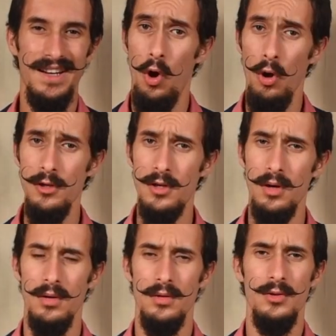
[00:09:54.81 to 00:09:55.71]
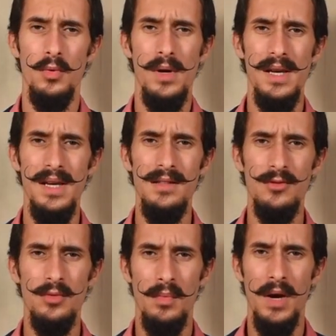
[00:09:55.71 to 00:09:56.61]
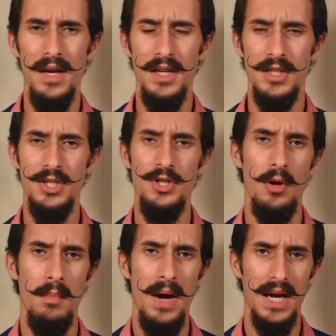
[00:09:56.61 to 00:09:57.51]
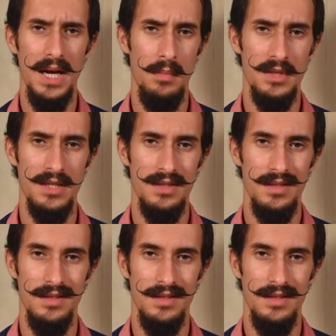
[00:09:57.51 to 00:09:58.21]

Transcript: Also, you will need to manage your backups.